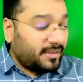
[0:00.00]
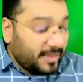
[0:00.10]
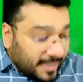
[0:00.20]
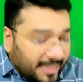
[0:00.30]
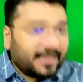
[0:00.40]

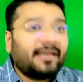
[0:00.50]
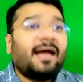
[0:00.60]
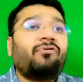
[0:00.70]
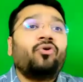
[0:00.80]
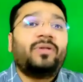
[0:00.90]
dealing that they
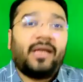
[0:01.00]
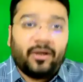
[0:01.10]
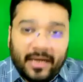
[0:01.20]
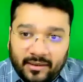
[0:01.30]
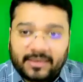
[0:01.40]
have to do with the
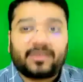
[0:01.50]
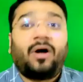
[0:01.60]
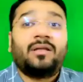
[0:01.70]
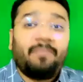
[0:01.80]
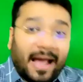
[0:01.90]
regulators
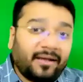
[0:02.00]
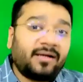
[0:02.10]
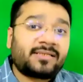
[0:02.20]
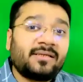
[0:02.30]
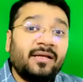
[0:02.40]
or the
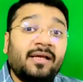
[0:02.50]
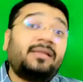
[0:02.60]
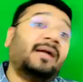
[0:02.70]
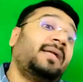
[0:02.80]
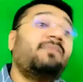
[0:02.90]
bankers,
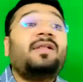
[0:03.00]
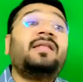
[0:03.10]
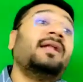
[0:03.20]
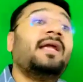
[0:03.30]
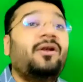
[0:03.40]
that time when
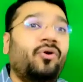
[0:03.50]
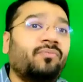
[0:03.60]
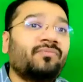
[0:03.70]
they need, no,